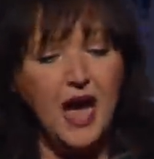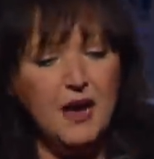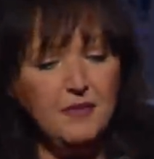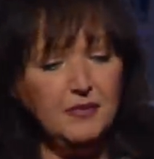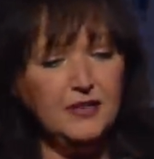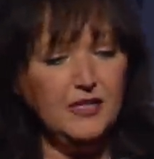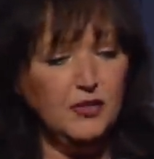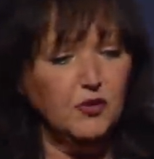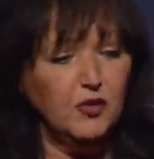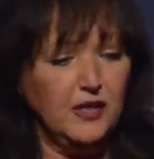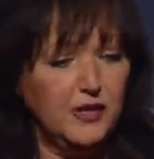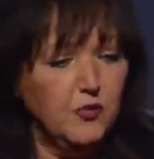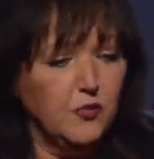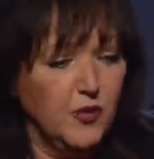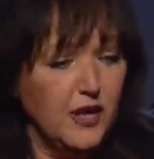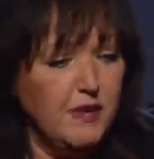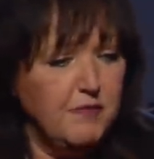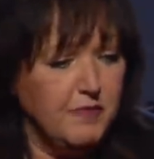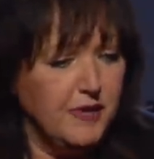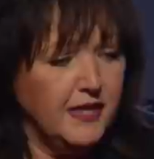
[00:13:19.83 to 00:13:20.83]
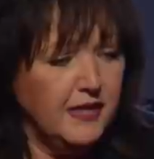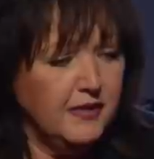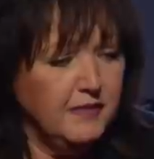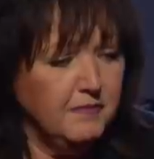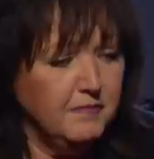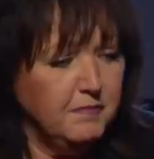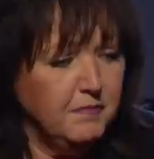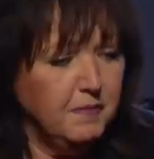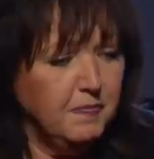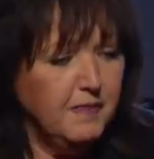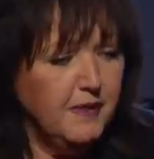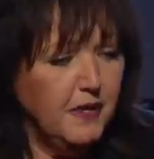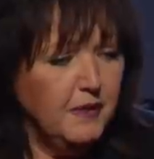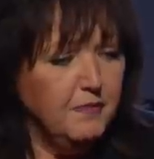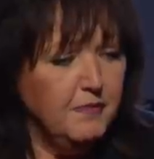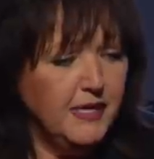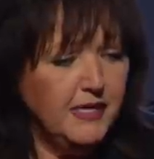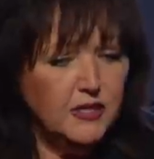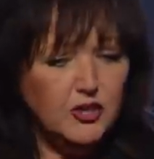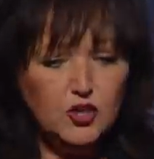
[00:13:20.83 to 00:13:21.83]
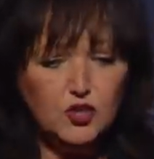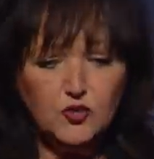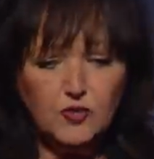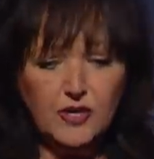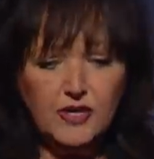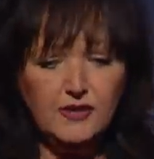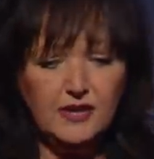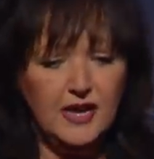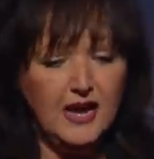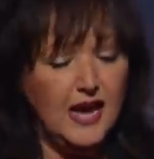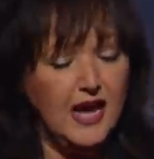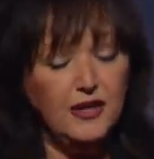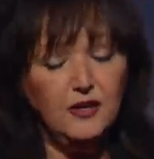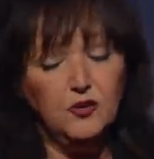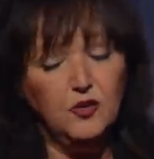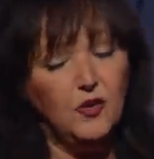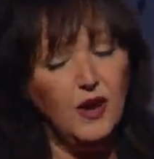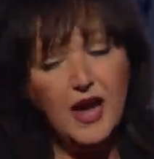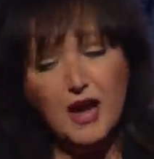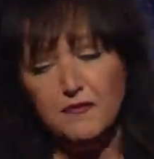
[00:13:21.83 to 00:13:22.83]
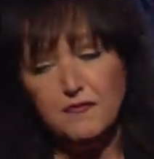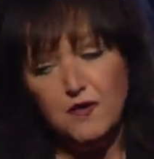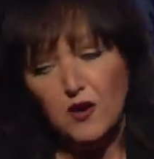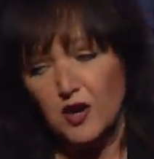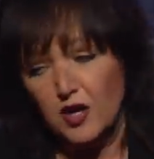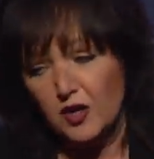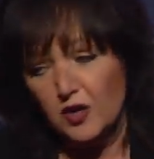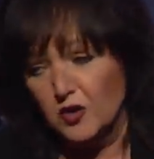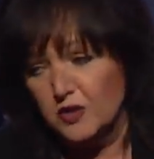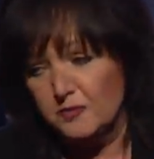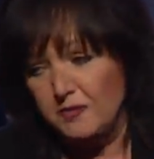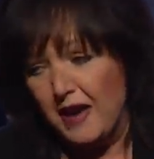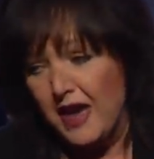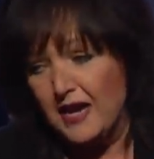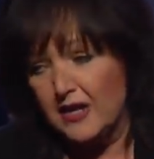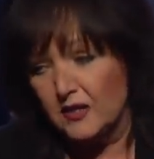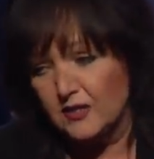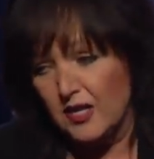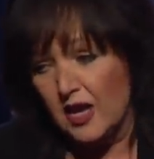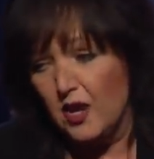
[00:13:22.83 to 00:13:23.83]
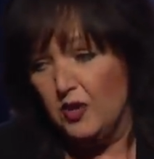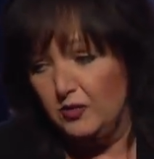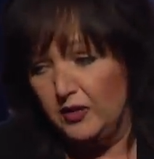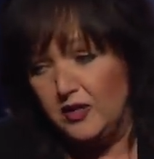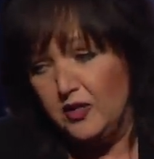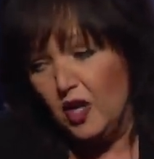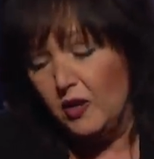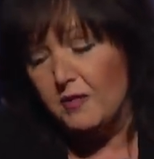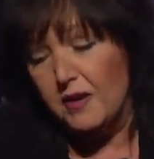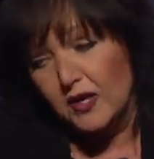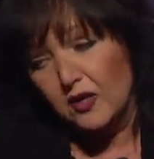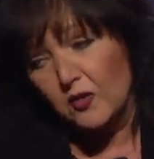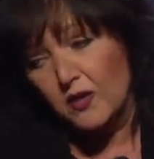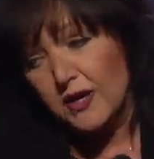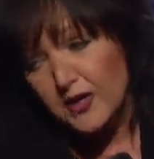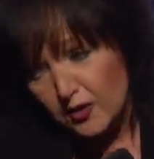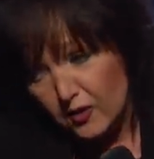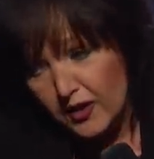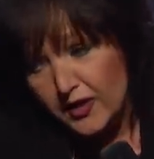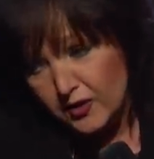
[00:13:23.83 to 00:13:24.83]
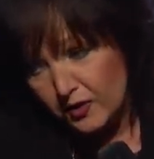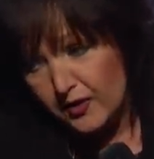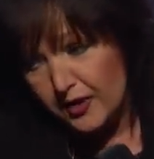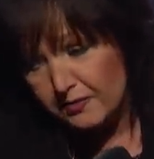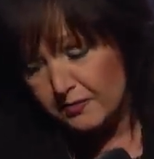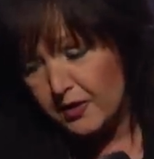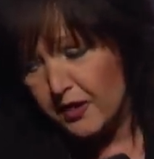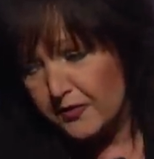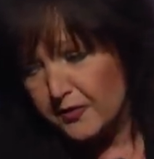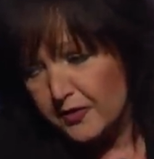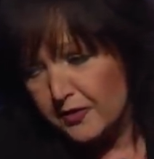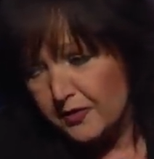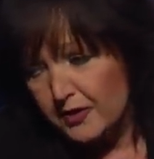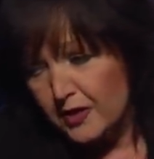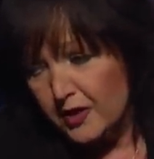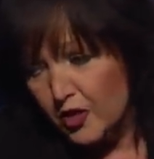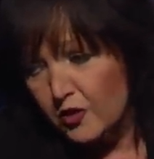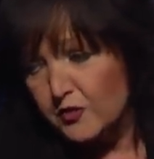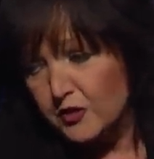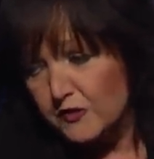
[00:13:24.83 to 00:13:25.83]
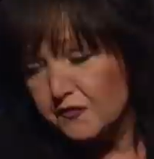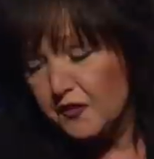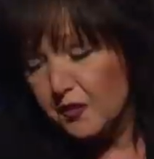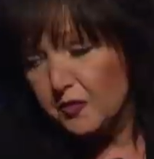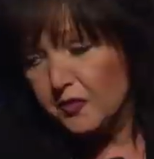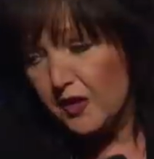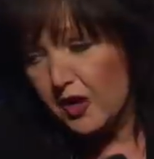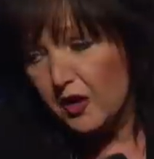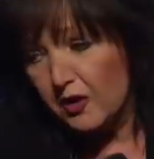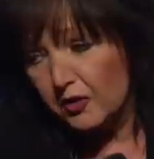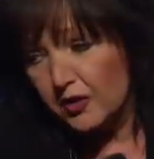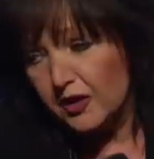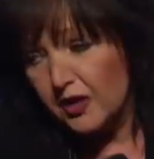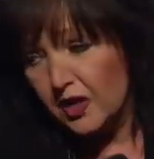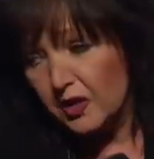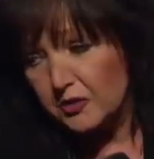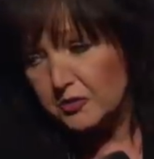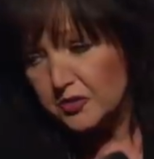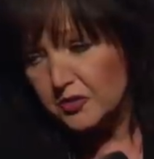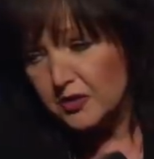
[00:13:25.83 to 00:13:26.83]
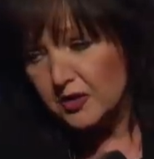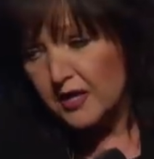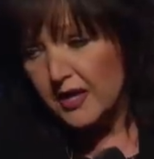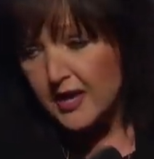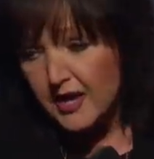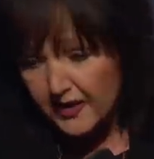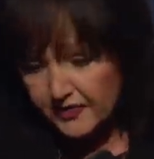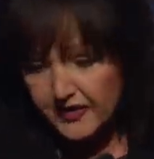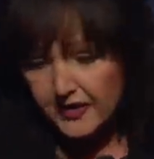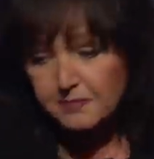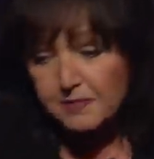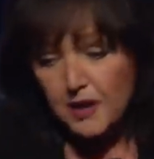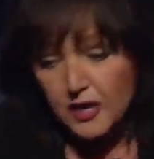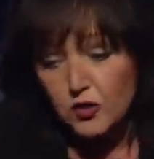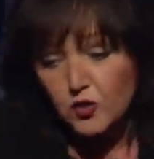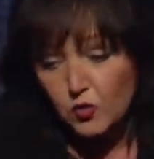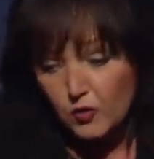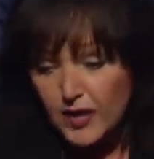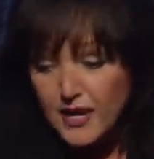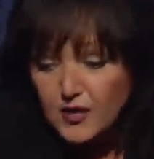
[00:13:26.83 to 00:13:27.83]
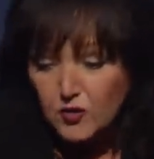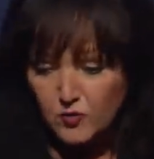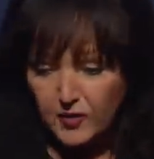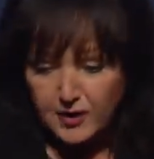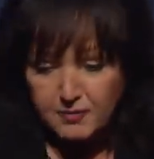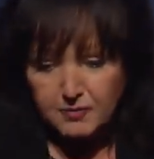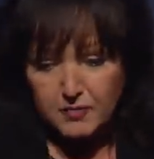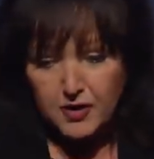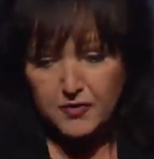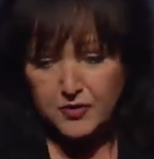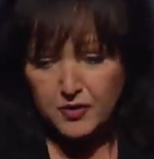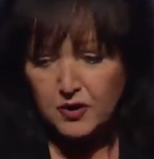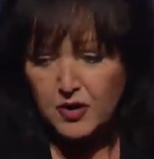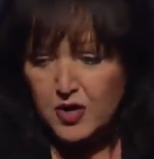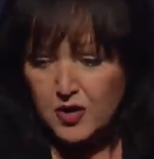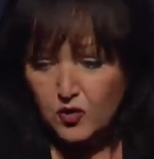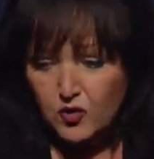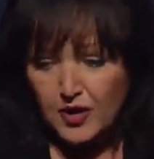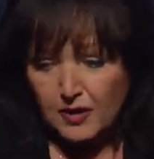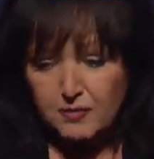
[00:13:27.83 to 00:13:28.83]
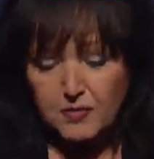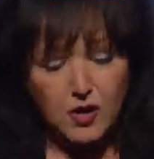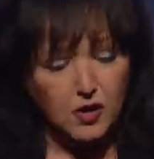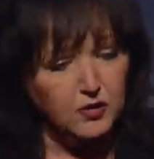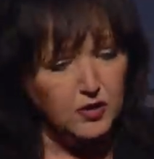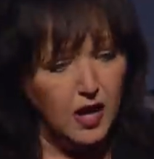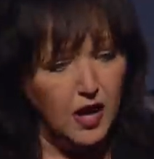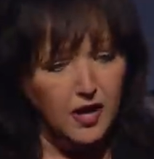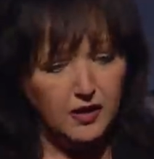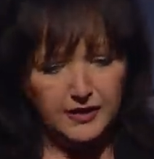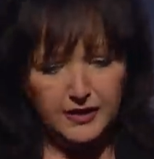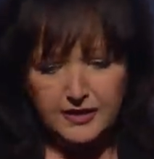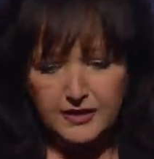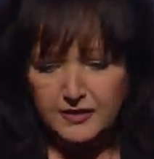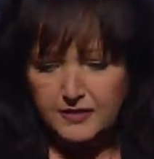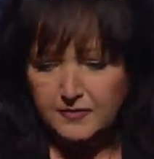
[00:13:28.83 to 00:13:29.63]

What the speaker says: literally reaping ministry, and I don't know how far it goes back because I only know my great-great-grandmother who was filled with the Holy Ghost. Then my great-grandmother, Grandma Lolly,